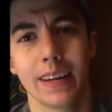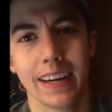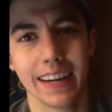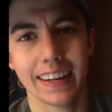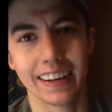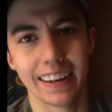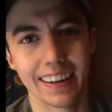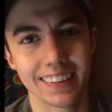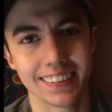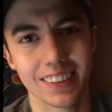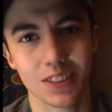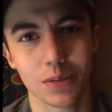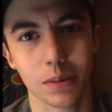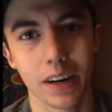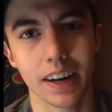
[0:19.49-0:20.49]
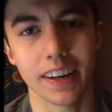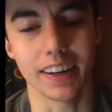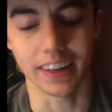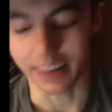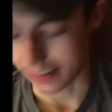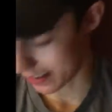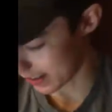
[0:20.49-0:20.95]
Hey guys, it's Ryan
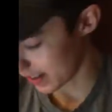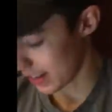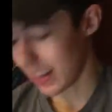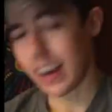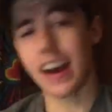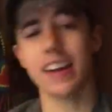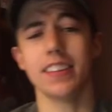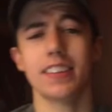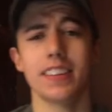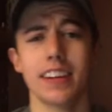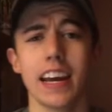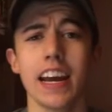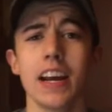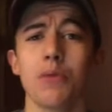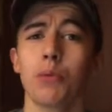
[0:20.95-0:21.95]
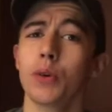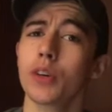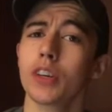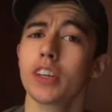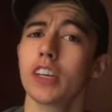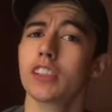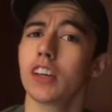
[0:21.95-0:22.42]
here. And today we're
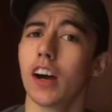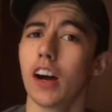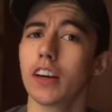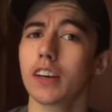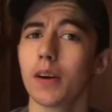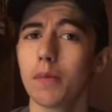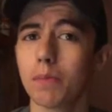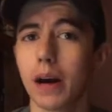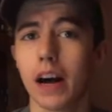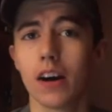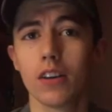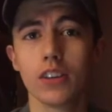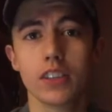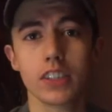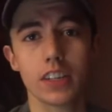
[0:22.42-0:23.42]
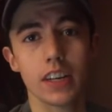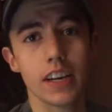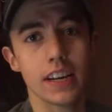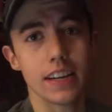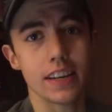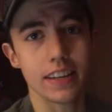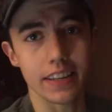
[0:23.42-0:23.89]
gonna talk about
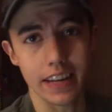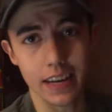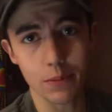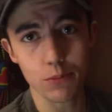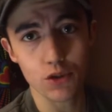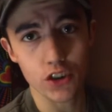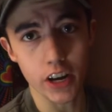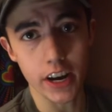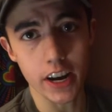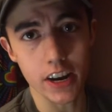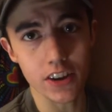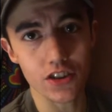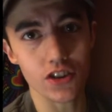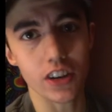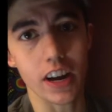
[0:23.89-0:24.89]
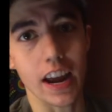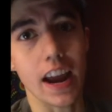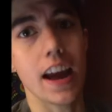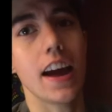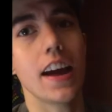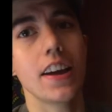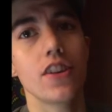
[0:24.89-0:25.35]
name change
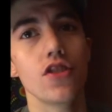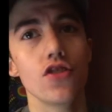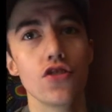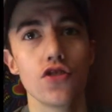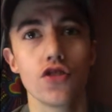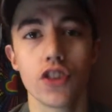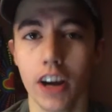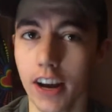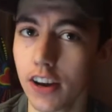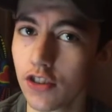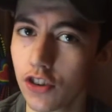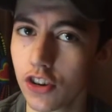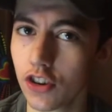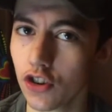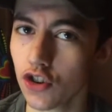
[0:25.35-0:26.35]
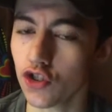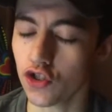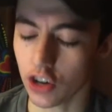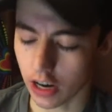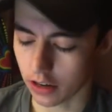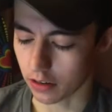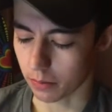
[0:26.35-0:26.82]
and changing your
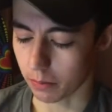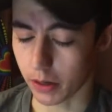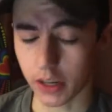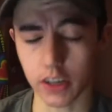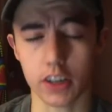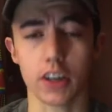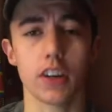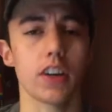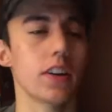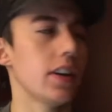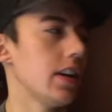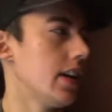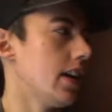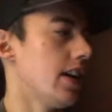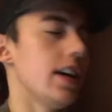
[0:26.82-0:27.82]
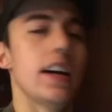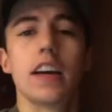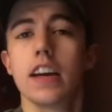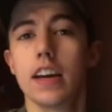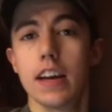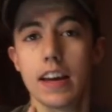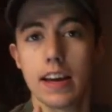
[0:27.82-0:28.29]
gender marker
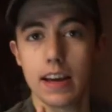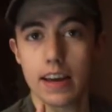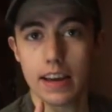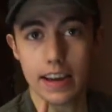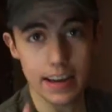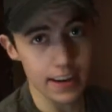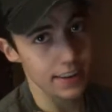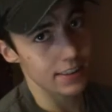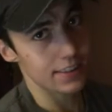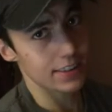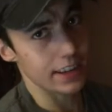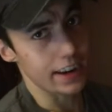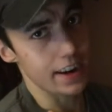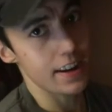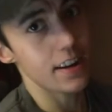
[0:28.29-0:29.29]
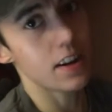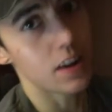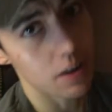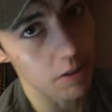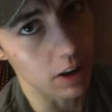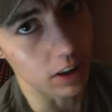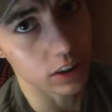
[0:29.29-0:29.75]
in the state
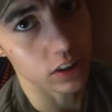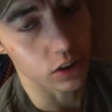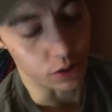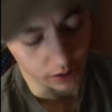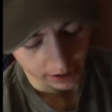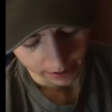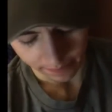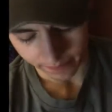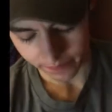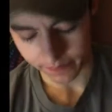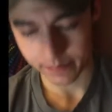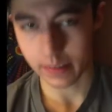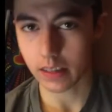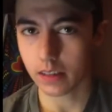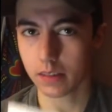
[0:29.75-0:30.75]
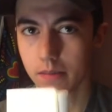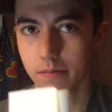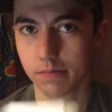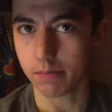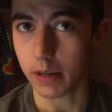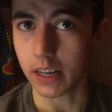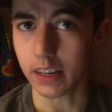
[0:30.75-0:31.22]
of Illinois.
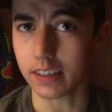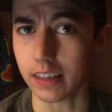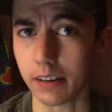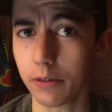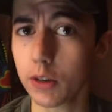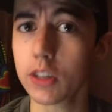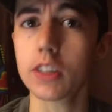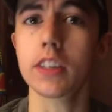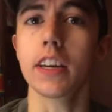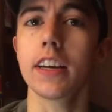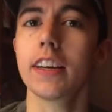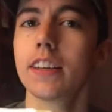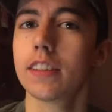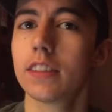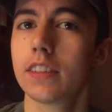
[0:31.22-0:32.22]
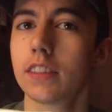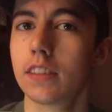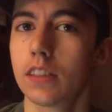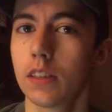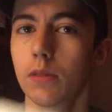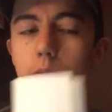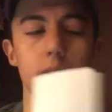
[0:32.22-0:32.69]
Because every state is
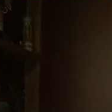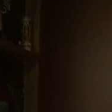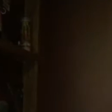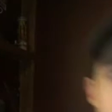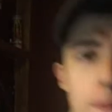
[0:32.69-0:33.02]
different.